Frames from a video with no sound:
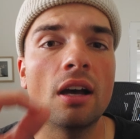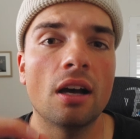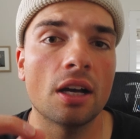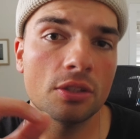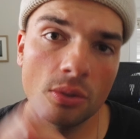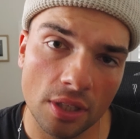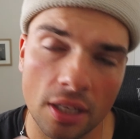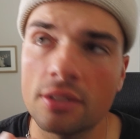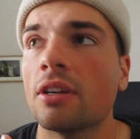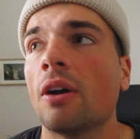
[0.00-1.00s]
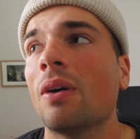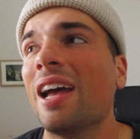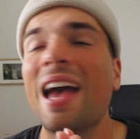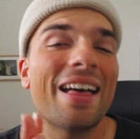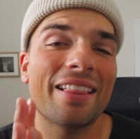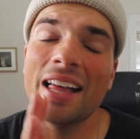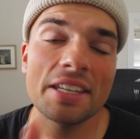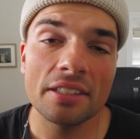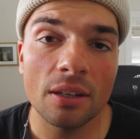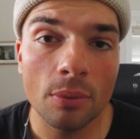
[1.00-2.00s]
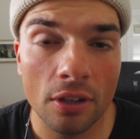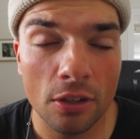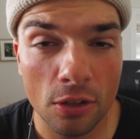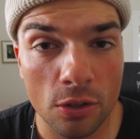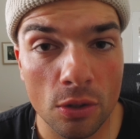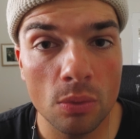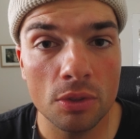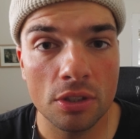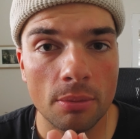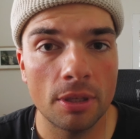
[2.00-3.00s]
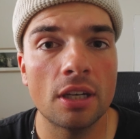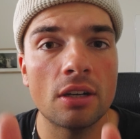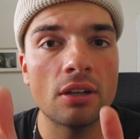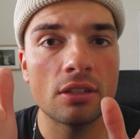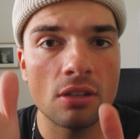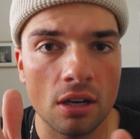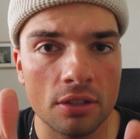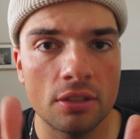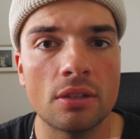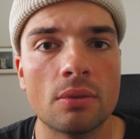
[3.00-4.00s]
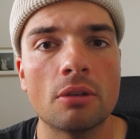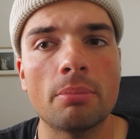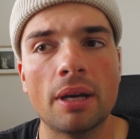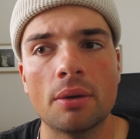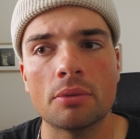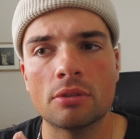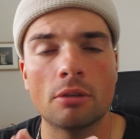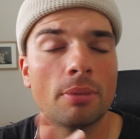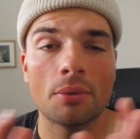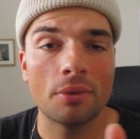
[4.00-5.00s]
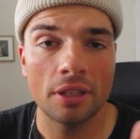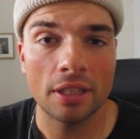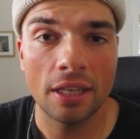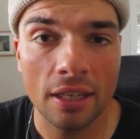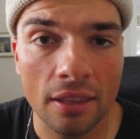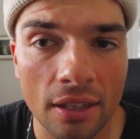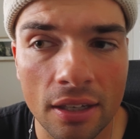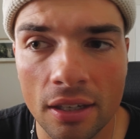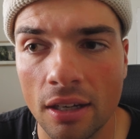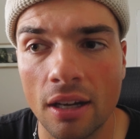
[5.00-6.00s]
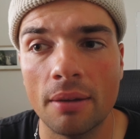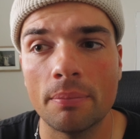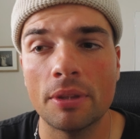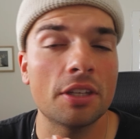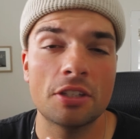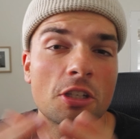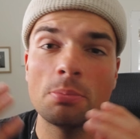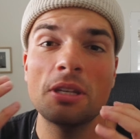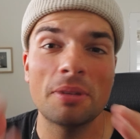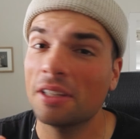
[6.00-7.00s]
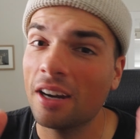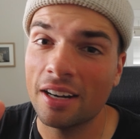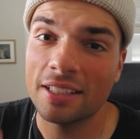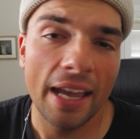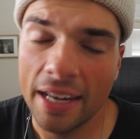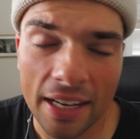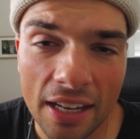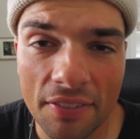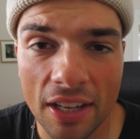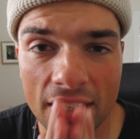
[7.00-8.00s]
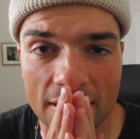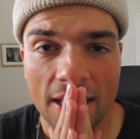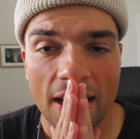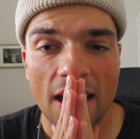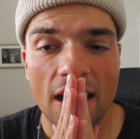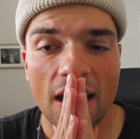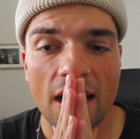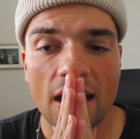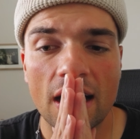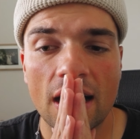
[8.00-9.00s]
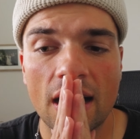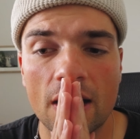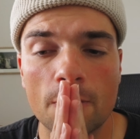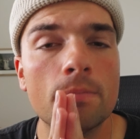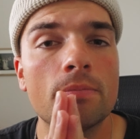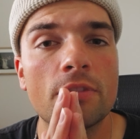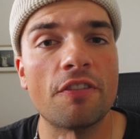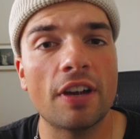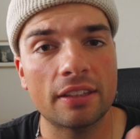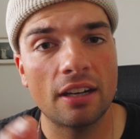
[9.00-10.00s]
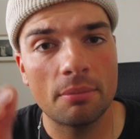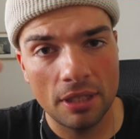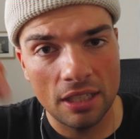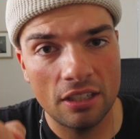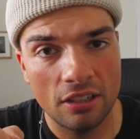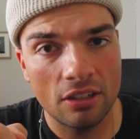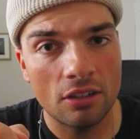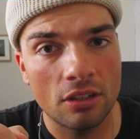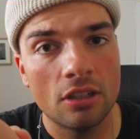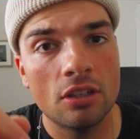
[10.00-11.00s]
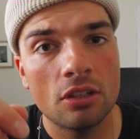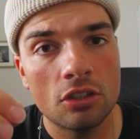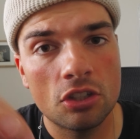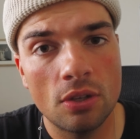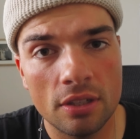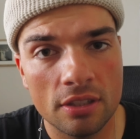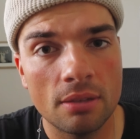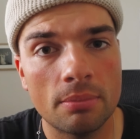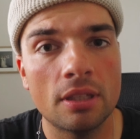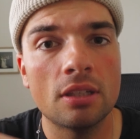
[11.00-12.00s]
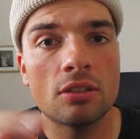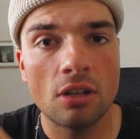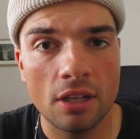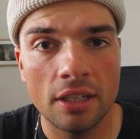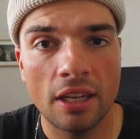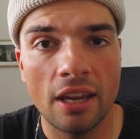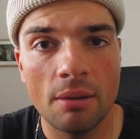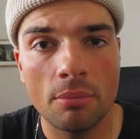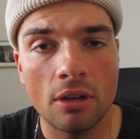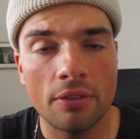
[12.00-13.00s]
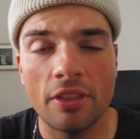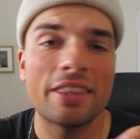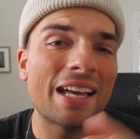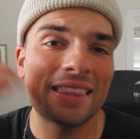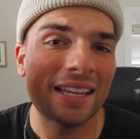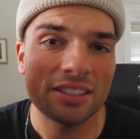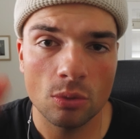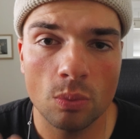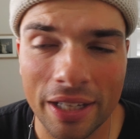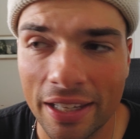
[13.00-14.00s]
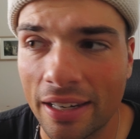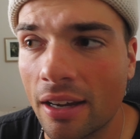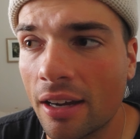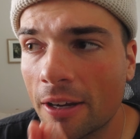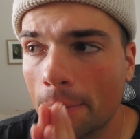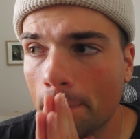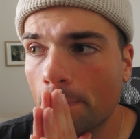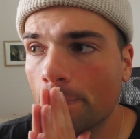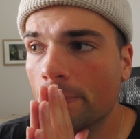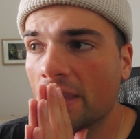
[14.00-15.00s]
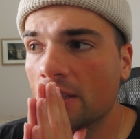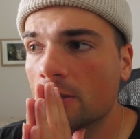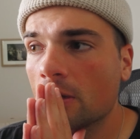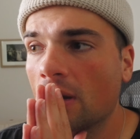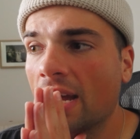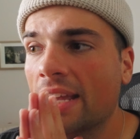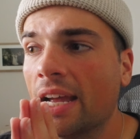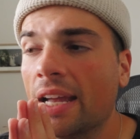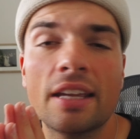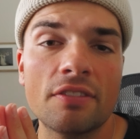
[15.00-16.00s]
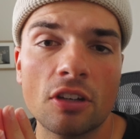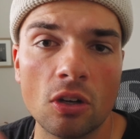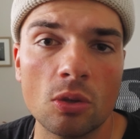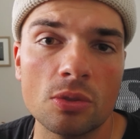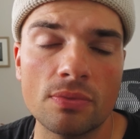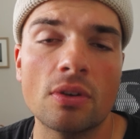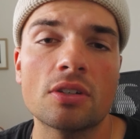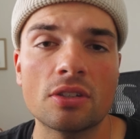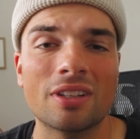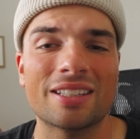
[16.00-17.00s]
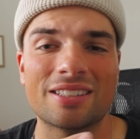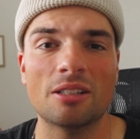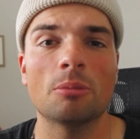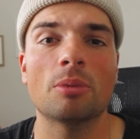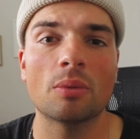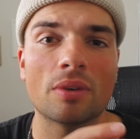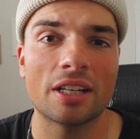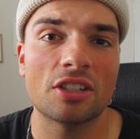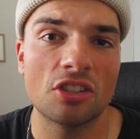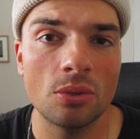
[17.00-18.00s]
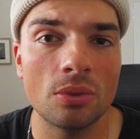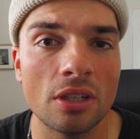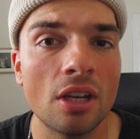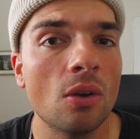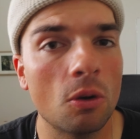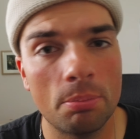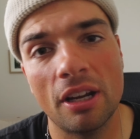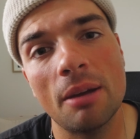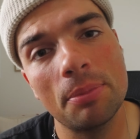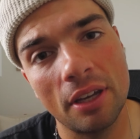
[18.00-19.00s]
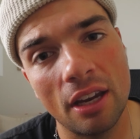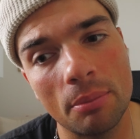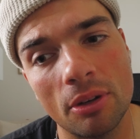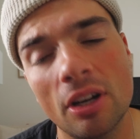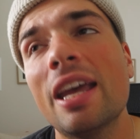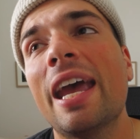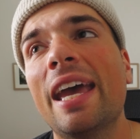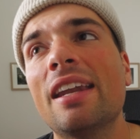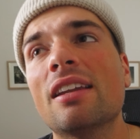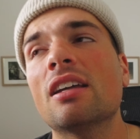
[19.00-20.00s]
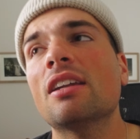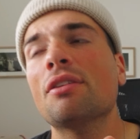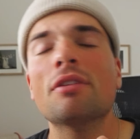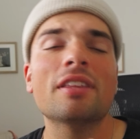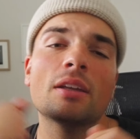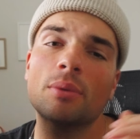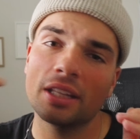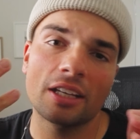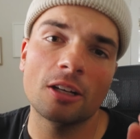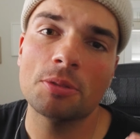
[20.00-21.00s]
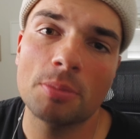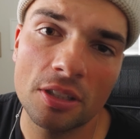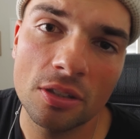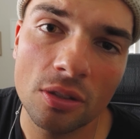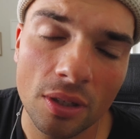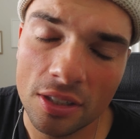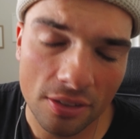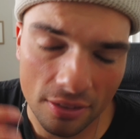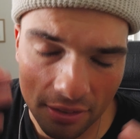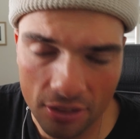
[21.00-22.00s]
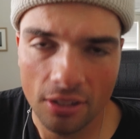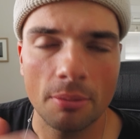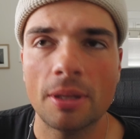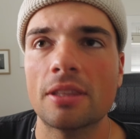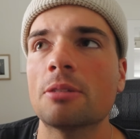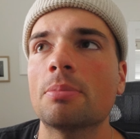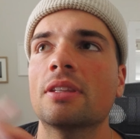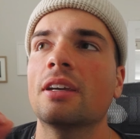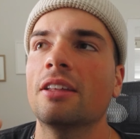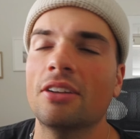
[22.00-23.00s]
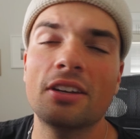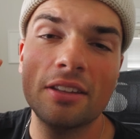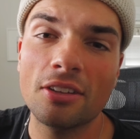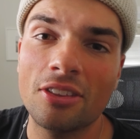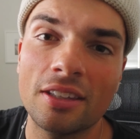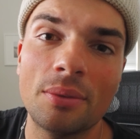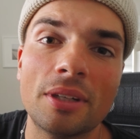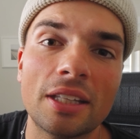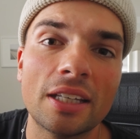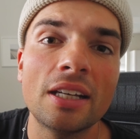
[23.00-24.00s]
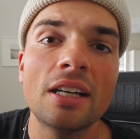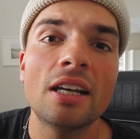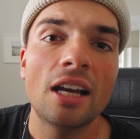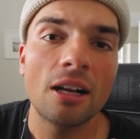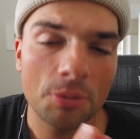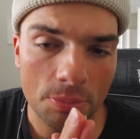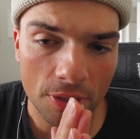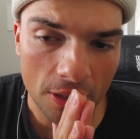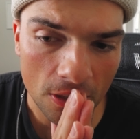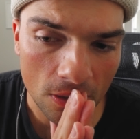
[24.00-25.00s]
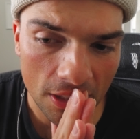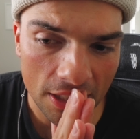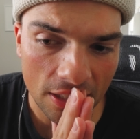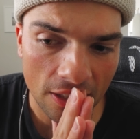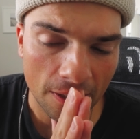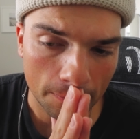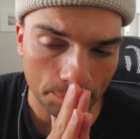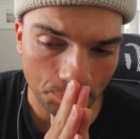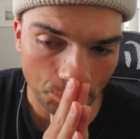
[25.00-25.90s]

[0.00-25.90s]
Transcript: uh, two seconds ago. The last thing I wanted to do was come in here and talk to you about about really anything. Um, and this is just me being honest. At any event, uh, the fact that I'm in here shooting something, talking to camera, that, that that's a win. Um, so I, I even go as far to like celebrate when I shoot or pick up the camera. And another thing that really helps me too, I just, just thought about this, but the, another thing that really helps me too is uh,